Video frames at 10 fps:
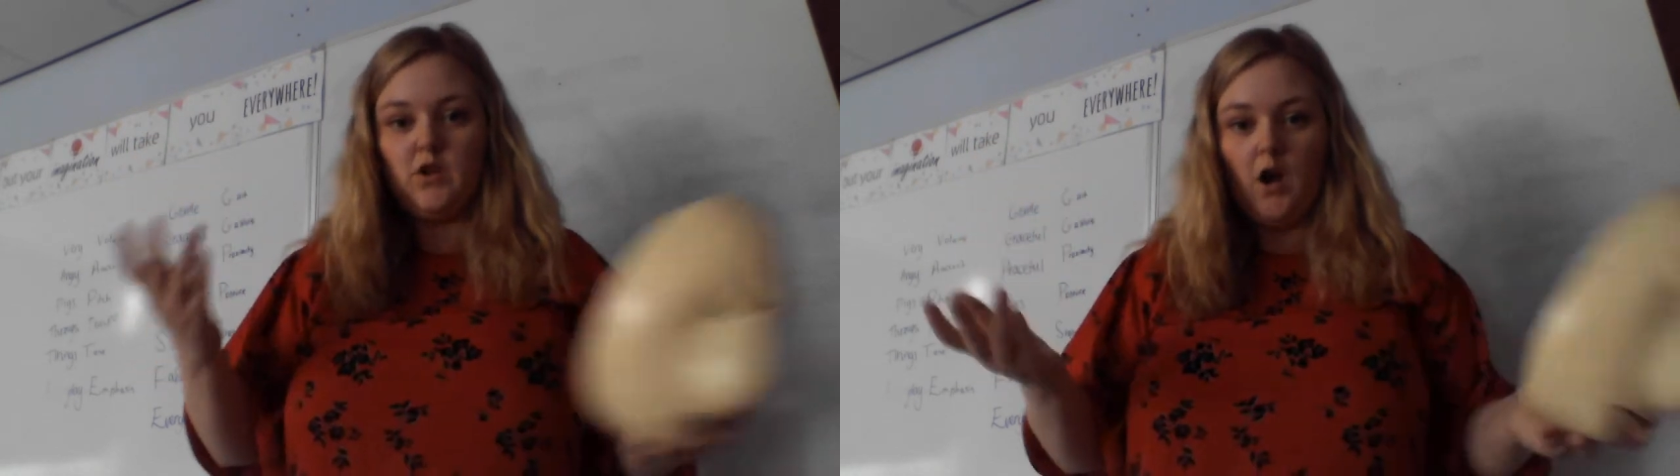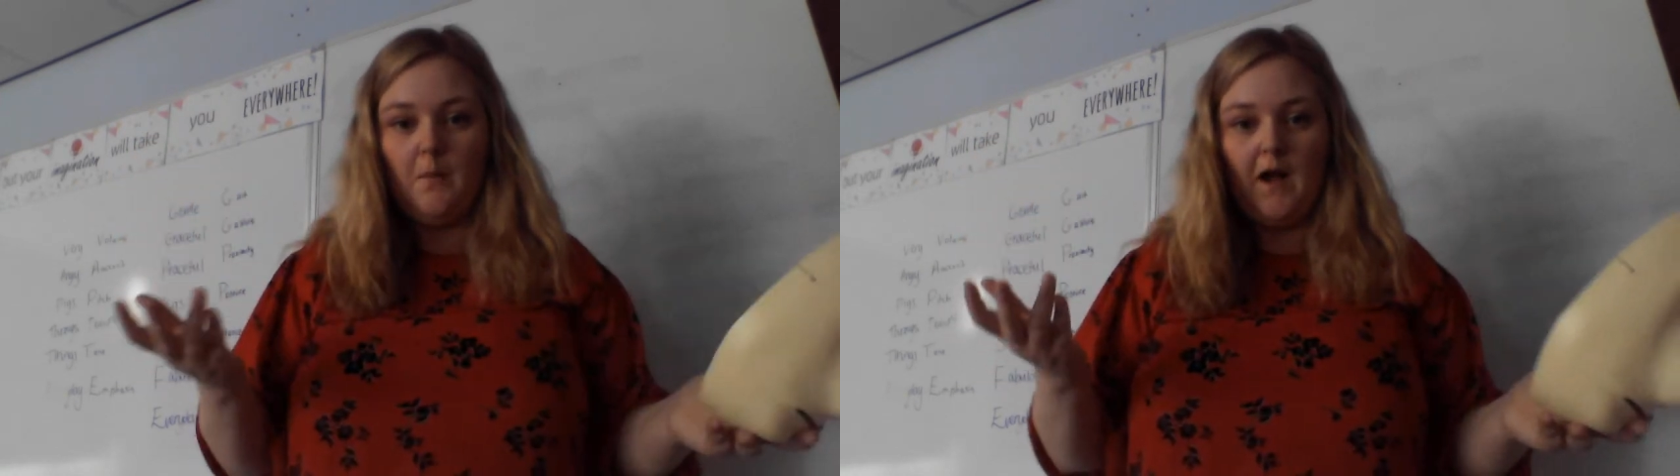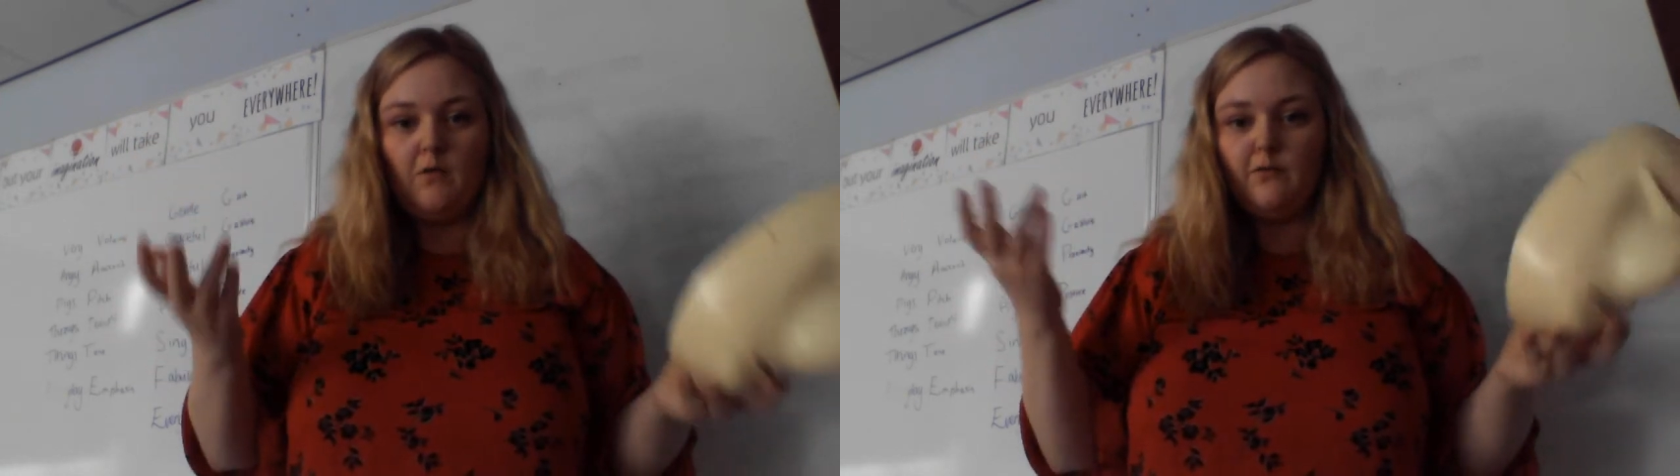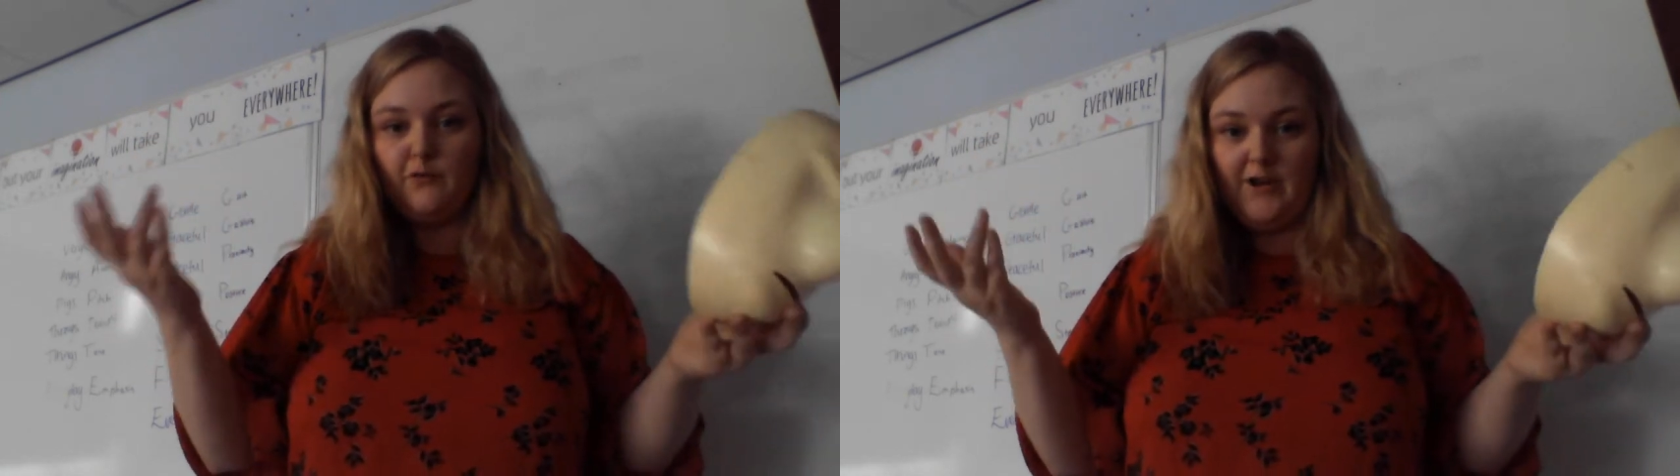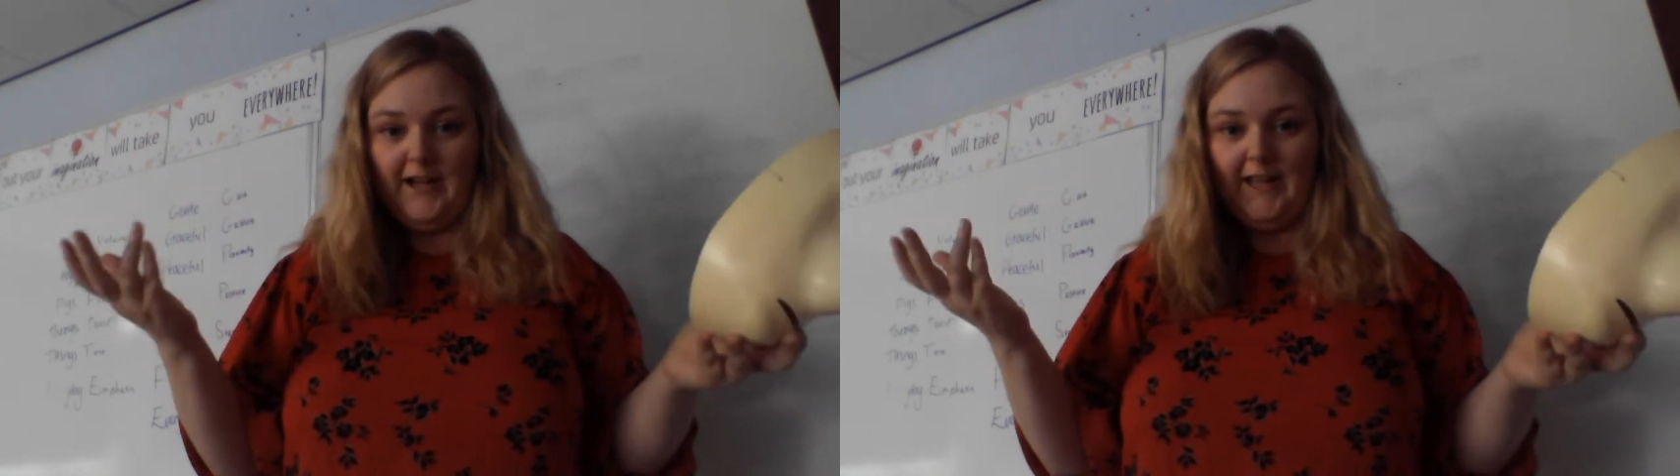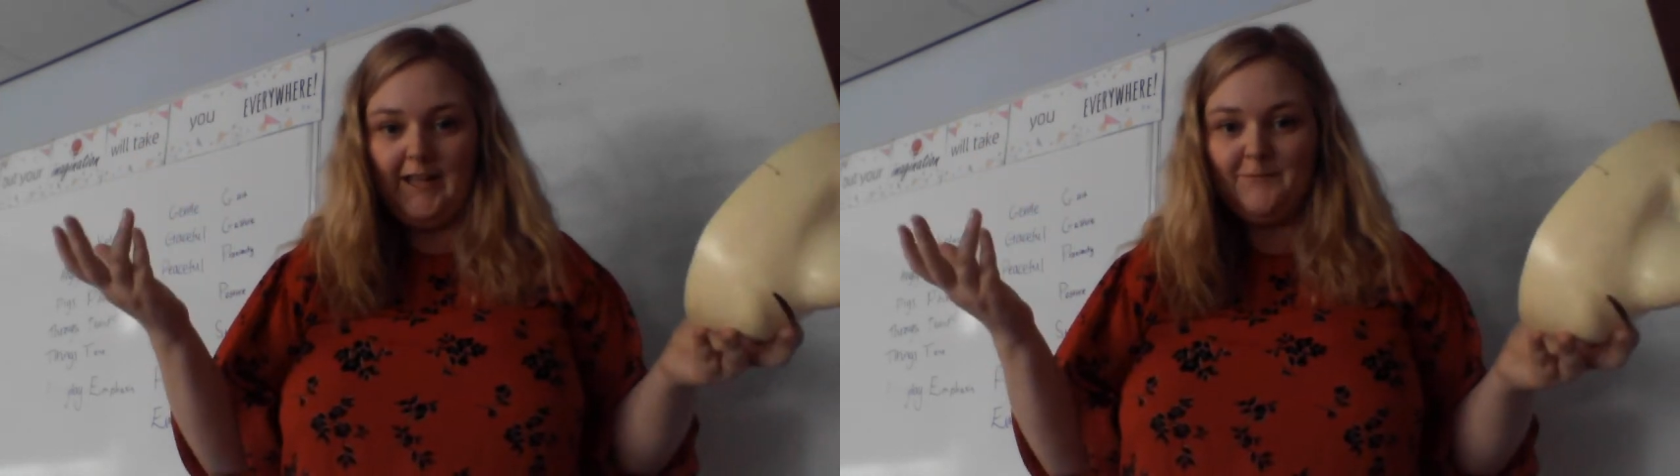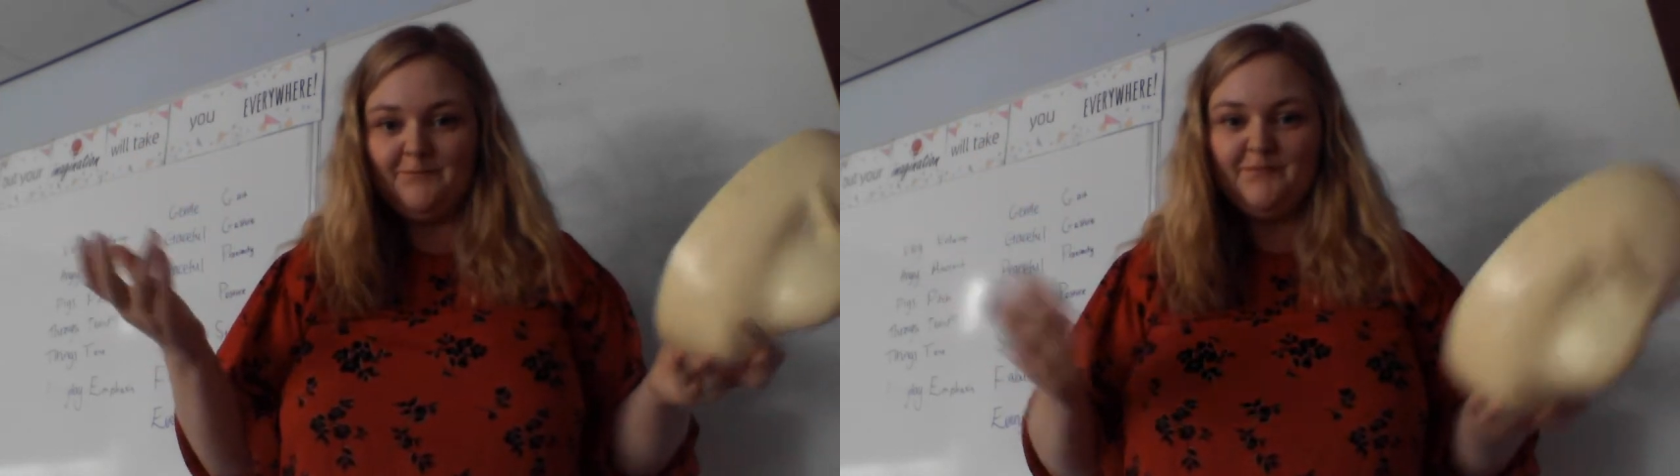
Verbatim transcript: to come out freely.